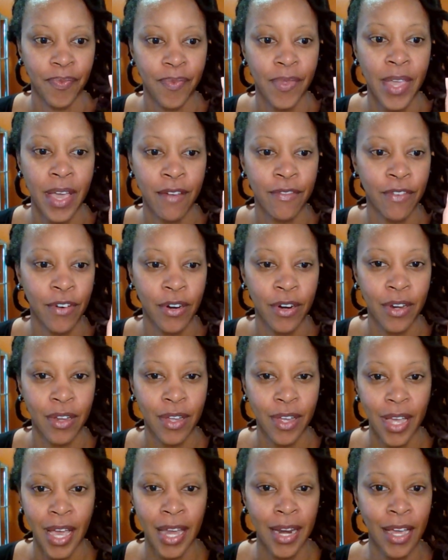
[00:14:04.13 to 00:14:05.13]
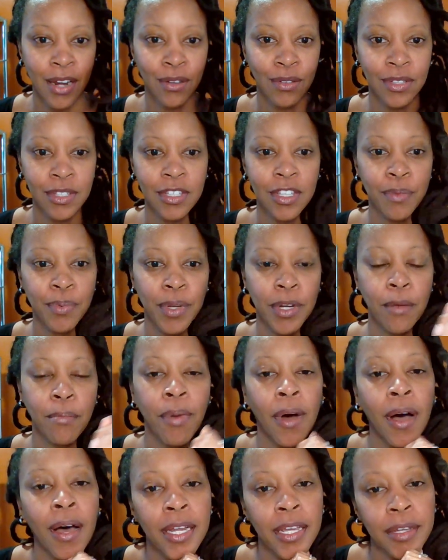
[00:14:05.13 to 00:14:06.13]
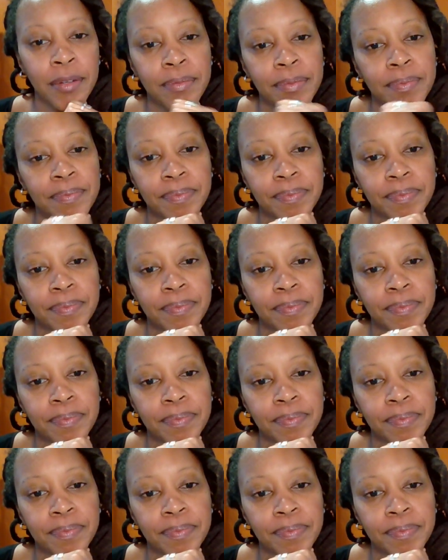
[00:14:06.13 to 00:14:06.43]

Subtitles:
Never. And I don't sleep in a bonnet.